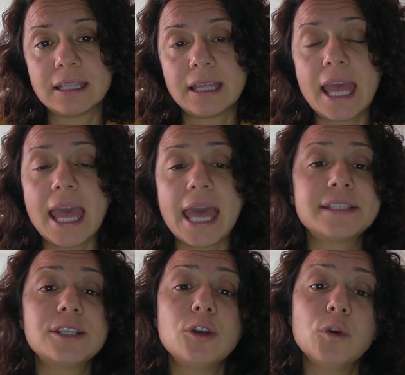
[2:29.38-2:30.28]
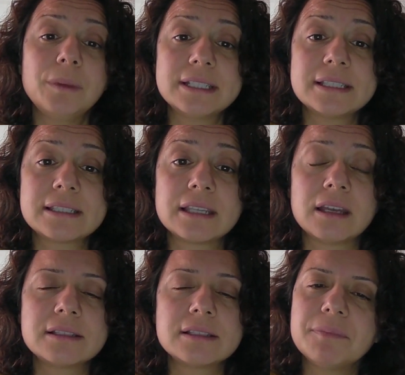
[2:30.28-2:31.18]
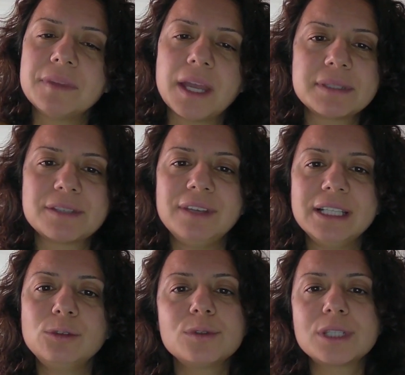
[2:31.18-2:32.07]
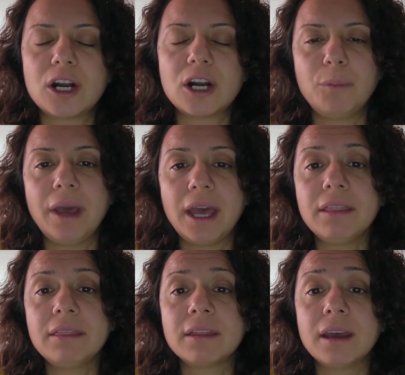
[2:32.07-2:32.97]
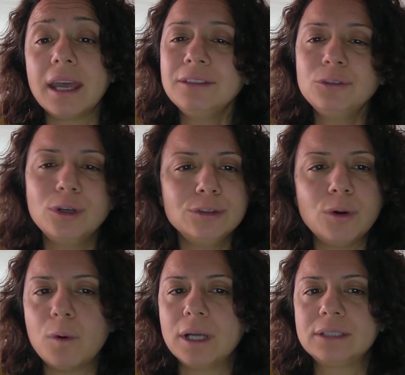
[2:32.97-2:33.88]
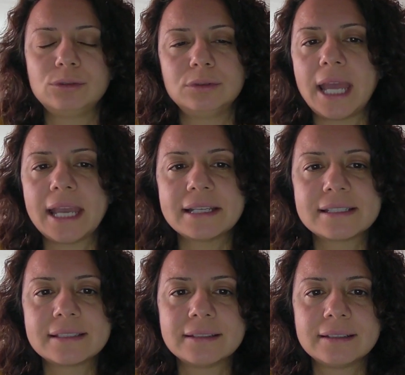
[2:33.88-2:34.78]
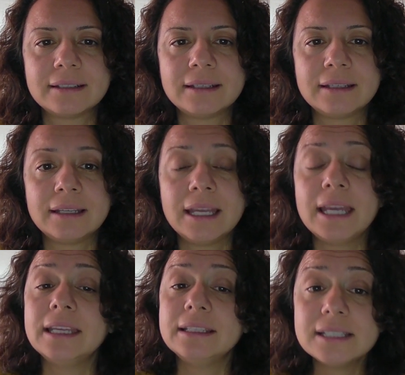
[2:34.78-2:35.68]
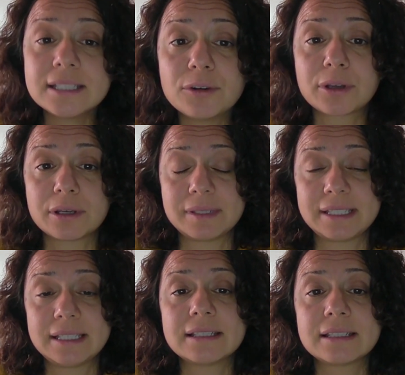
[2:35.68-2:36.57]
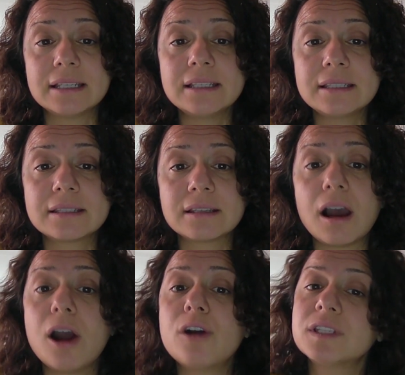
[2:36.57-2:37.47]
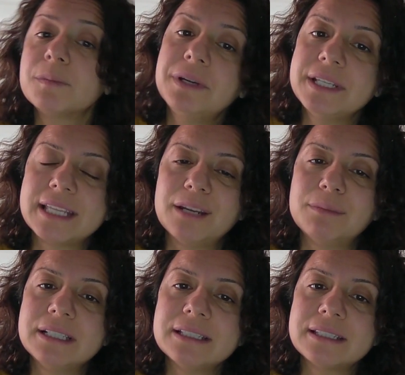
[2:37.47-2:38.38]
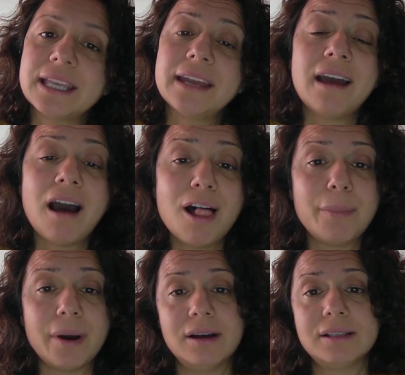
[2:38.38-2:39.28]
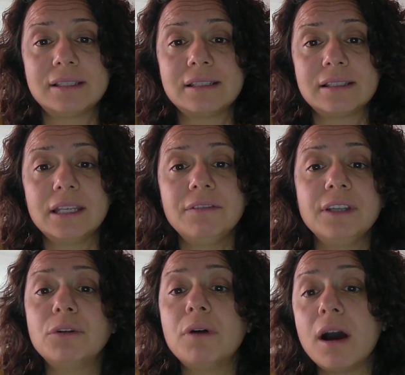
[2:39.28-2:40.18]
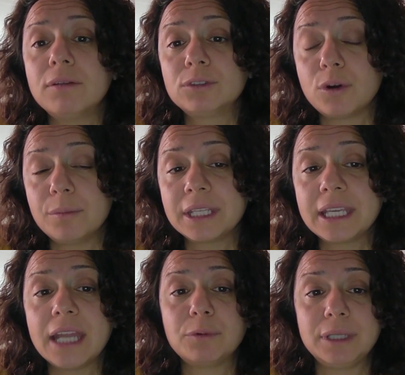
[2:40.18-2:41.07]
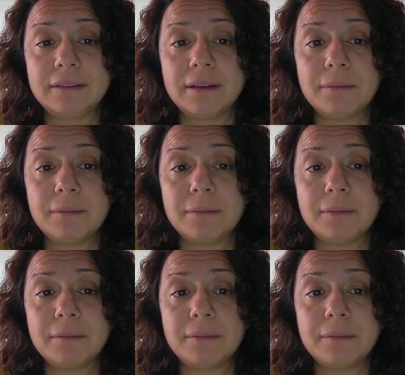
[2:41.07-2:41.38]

As humans, sometimes we lose our path and don't know what to do next. In these circumstances, our spirit animals can help us if we know how to communicate with them.